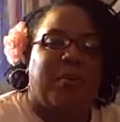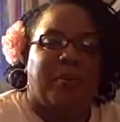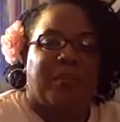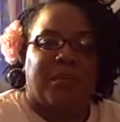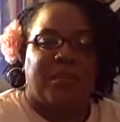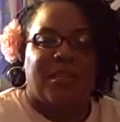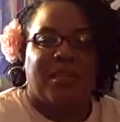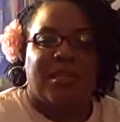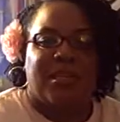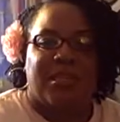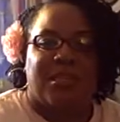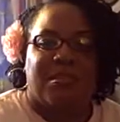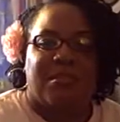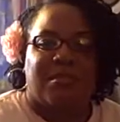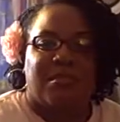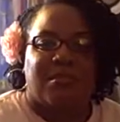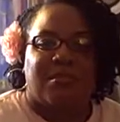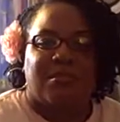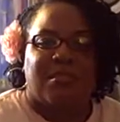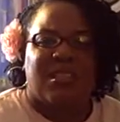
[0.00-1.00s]
have seen
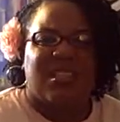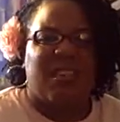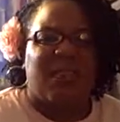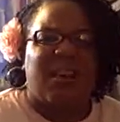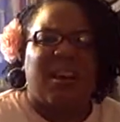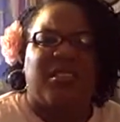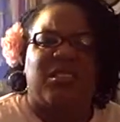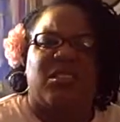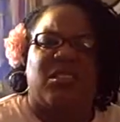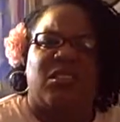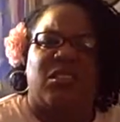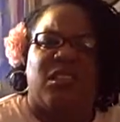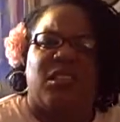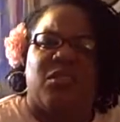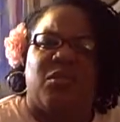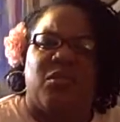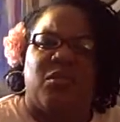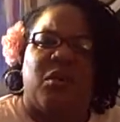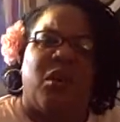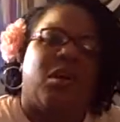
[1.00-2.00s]
this. Because I've actually seen
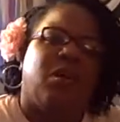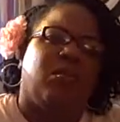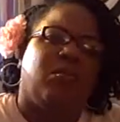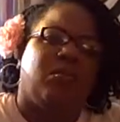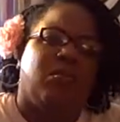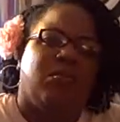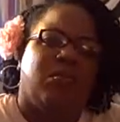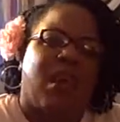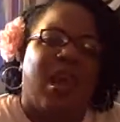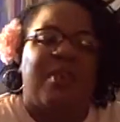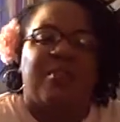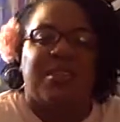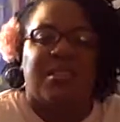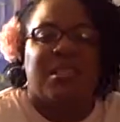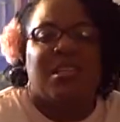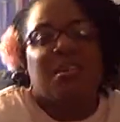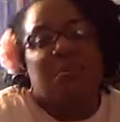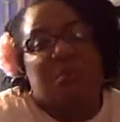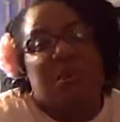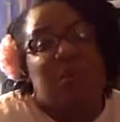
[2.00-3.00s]
it. Well, they haven't
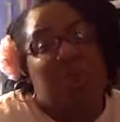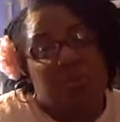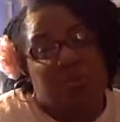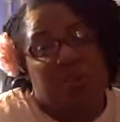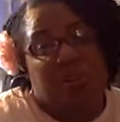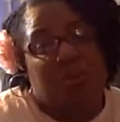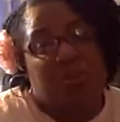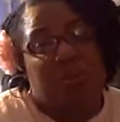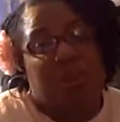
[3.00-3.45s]
seen me with it,